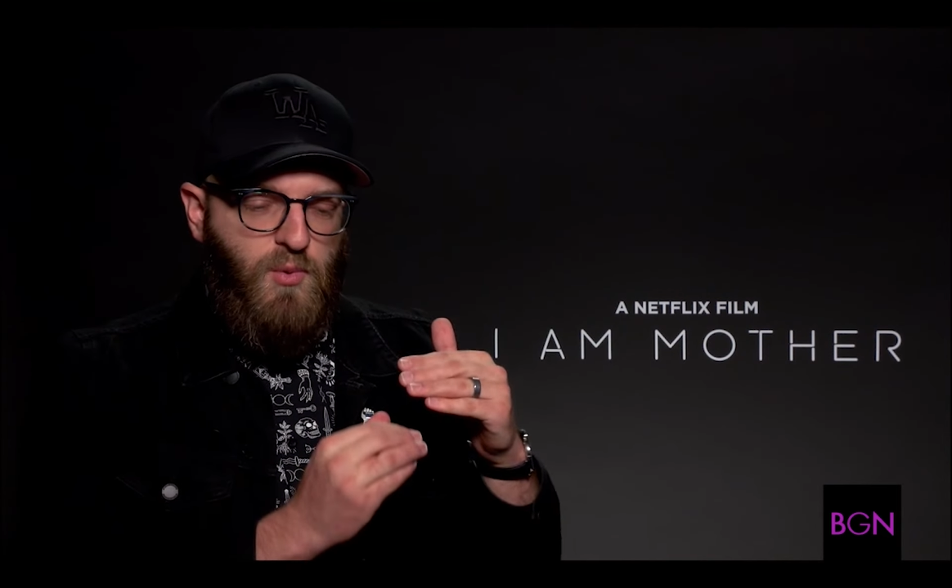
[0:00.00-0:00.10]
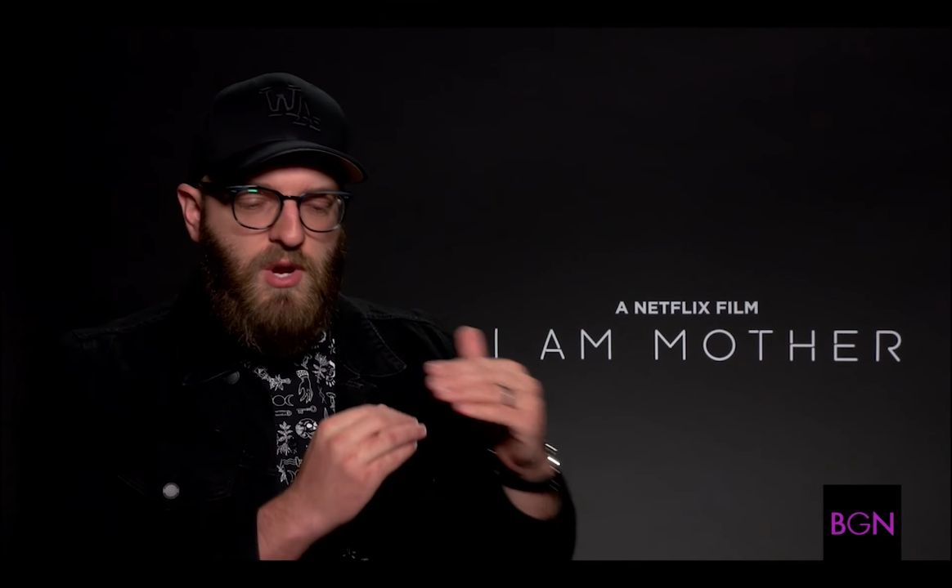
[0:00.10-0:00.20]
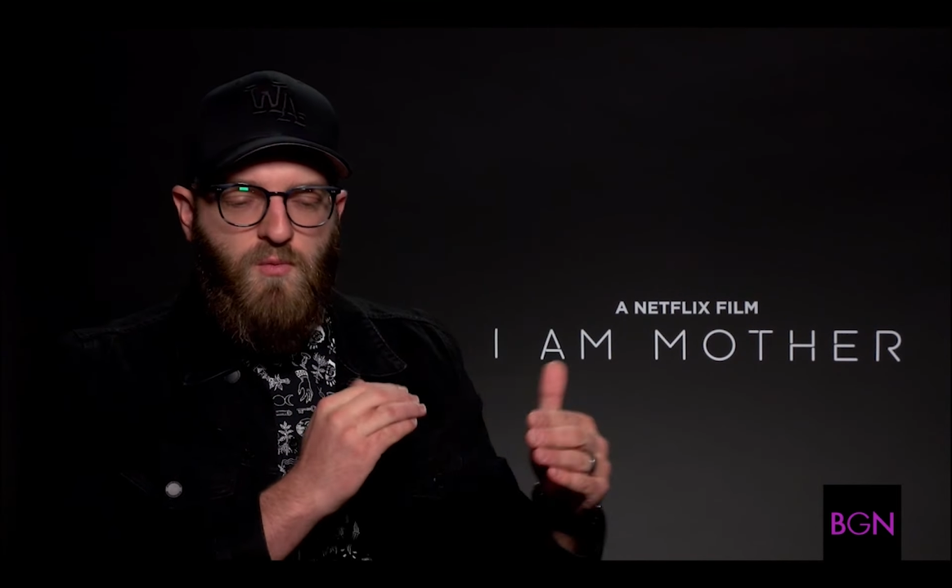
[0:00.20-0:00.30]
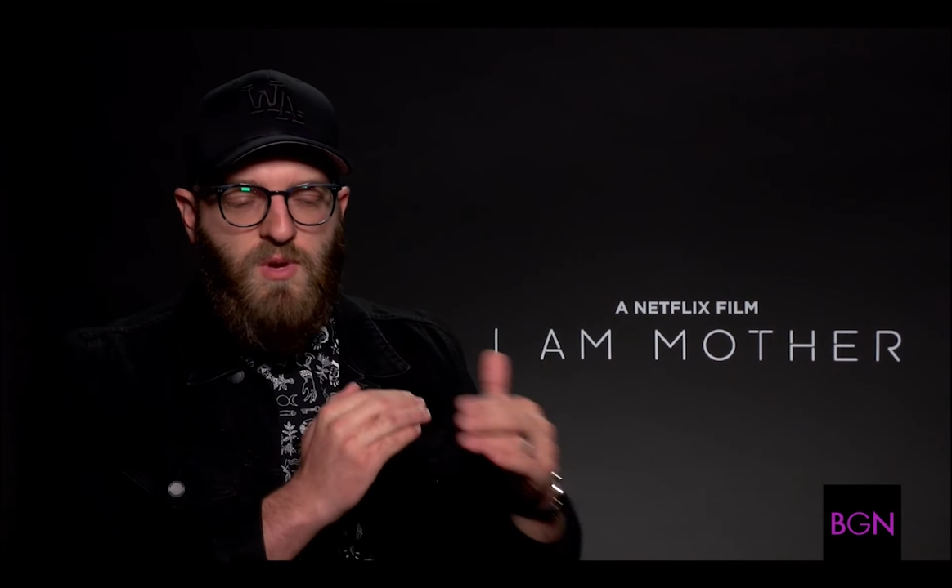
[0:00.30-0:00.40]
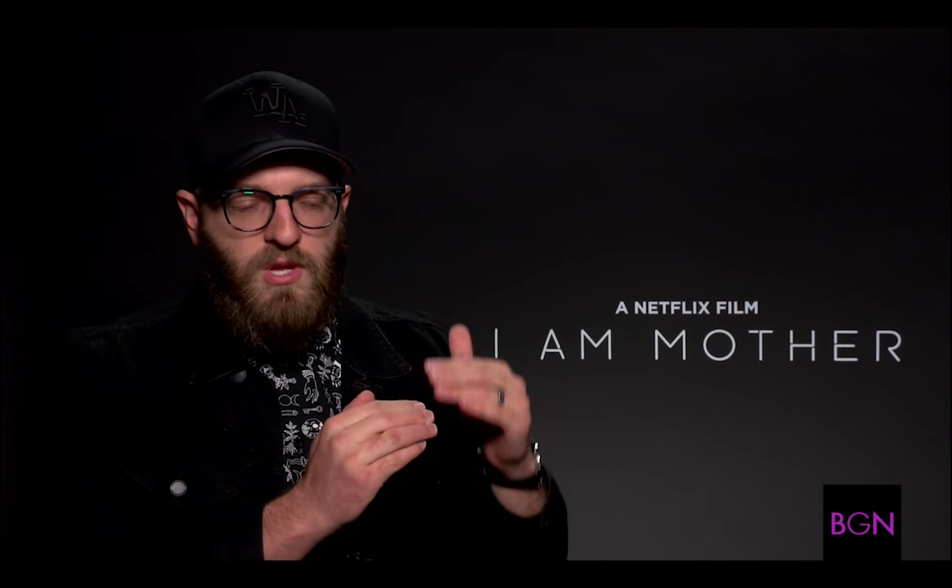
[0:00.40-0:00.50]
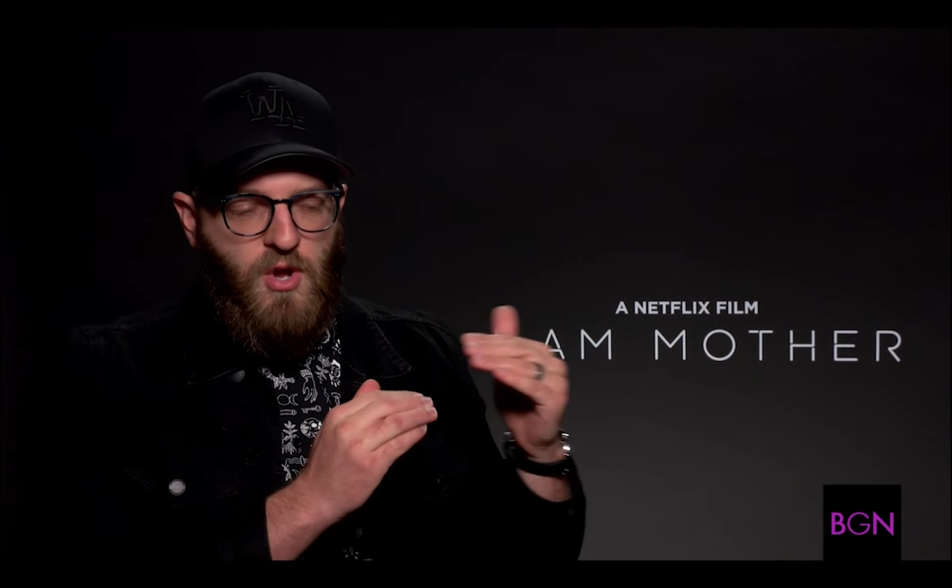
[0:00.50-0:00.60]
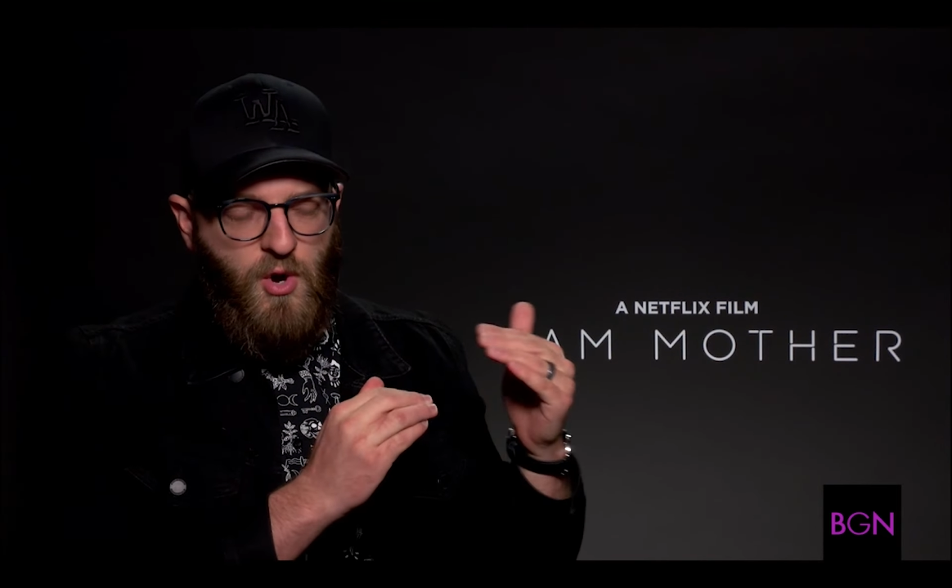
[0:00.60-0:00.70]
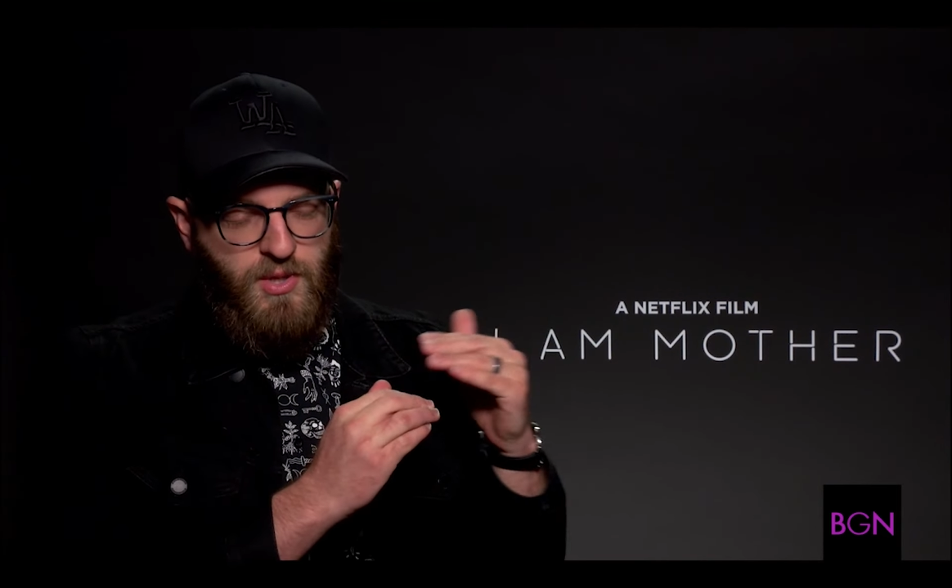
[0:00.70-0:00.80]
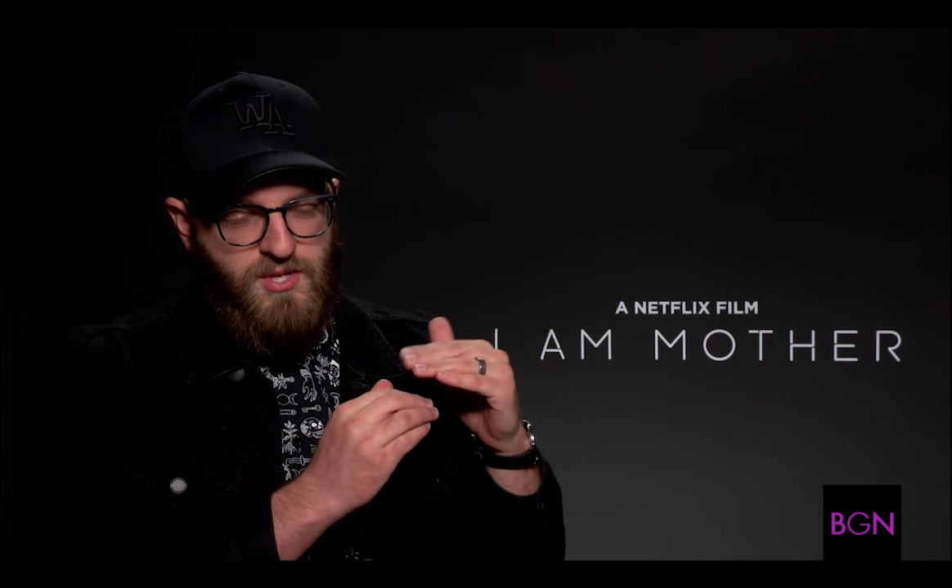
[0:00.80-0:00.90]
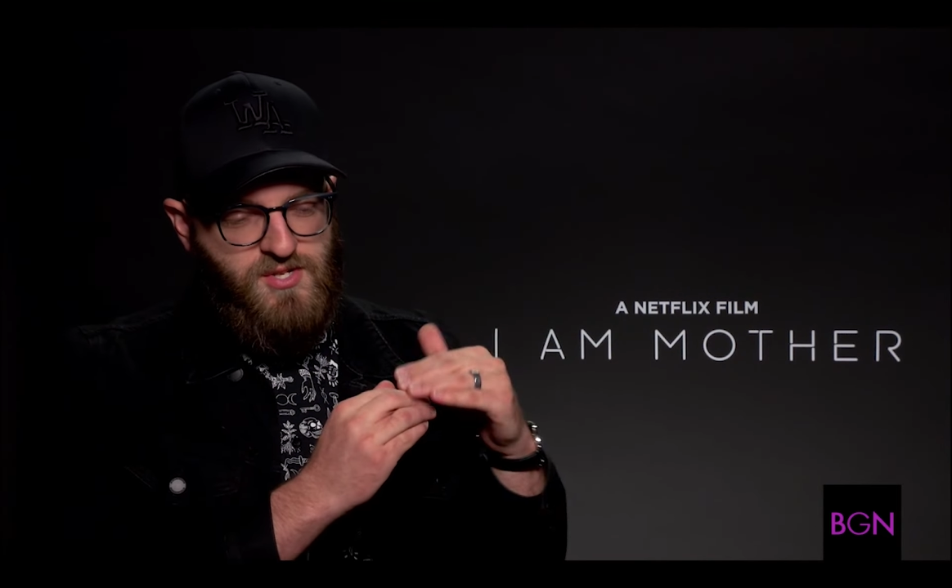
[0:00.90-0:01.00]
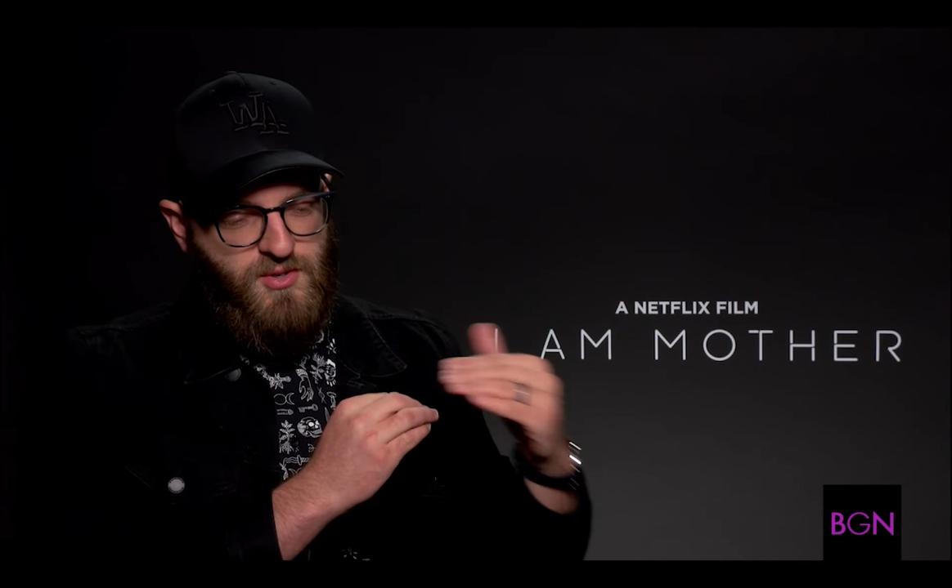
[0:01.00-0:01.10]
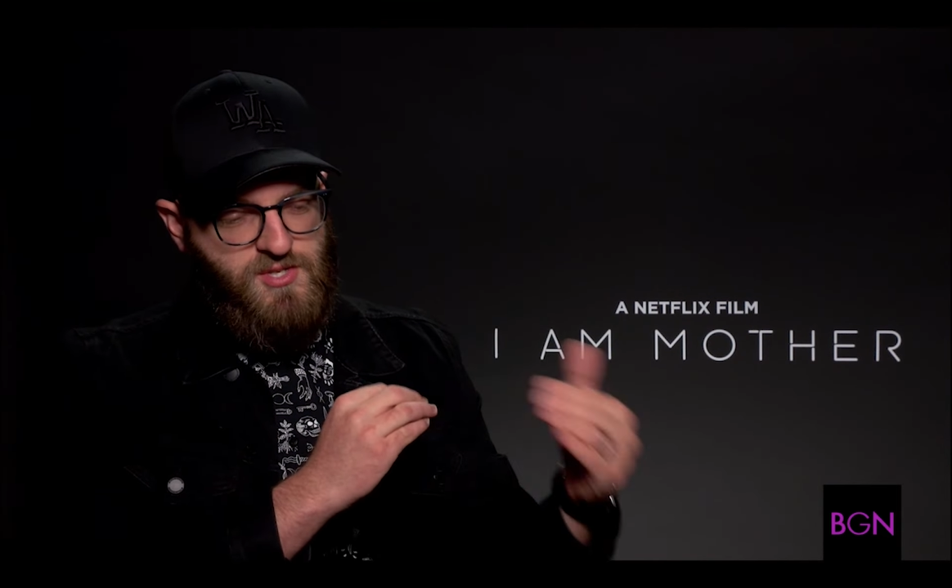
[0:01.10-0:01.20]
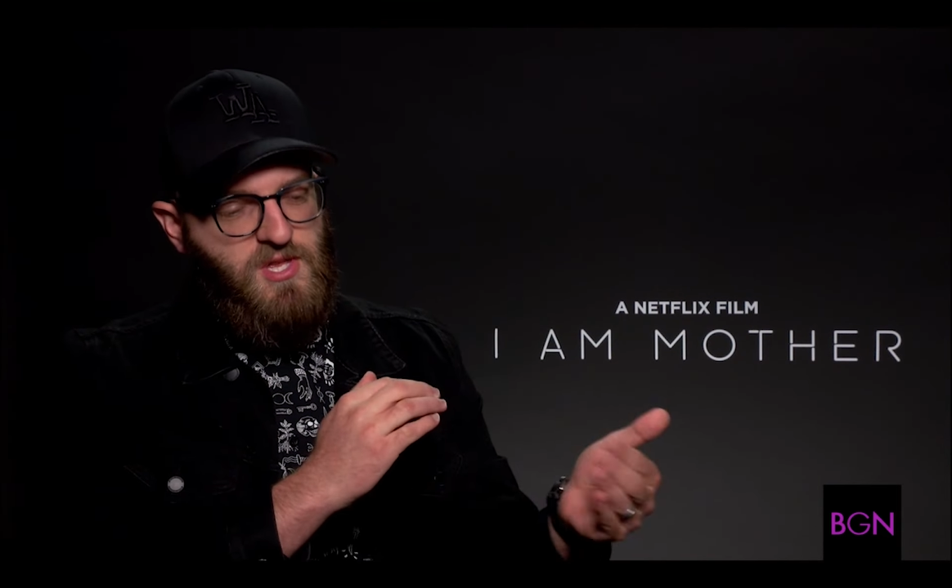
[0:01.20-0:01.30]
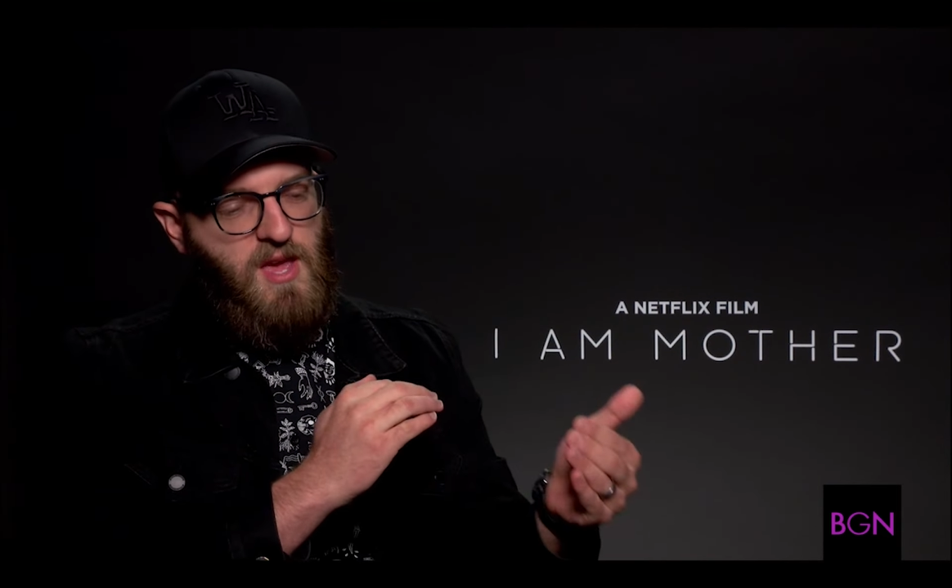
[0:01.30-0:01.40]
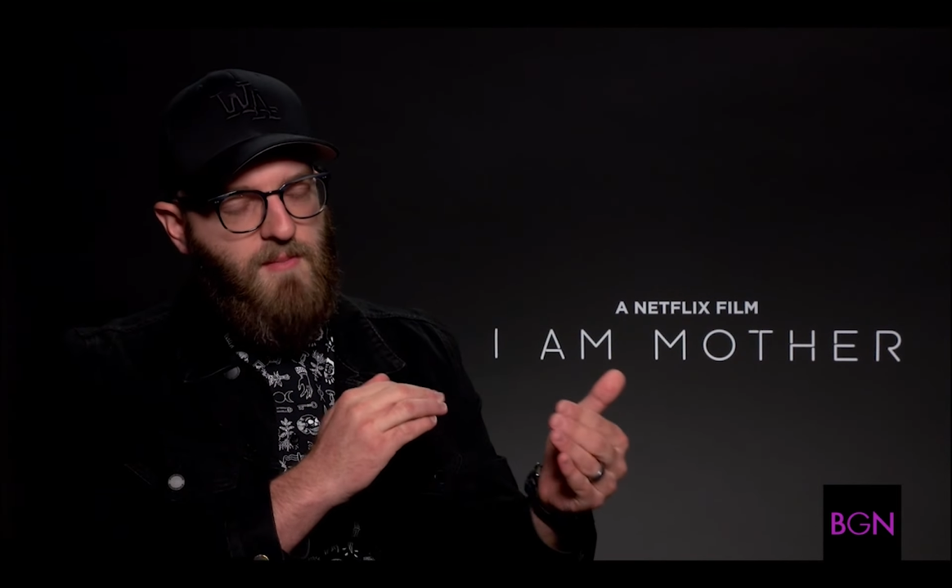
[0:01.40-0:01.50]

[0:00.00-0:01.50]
we don't really know what the source of the